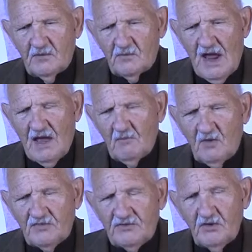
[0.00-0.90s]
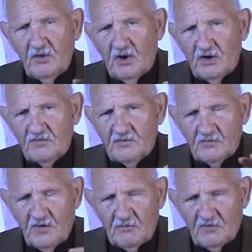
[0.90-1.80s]
ram with two horns,
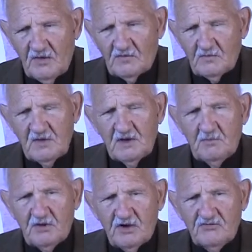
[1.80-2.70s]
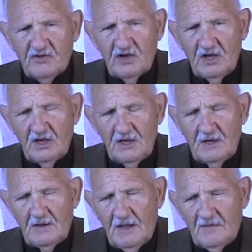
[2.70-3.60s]
which represents Medo-Persia,
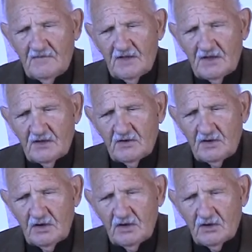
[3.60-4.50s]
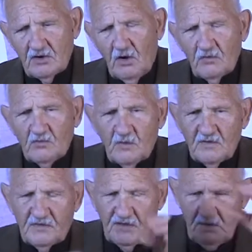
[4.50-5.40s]
the goat
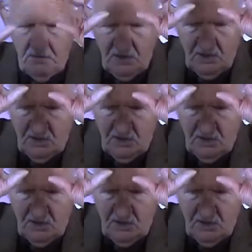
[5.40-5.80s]
with the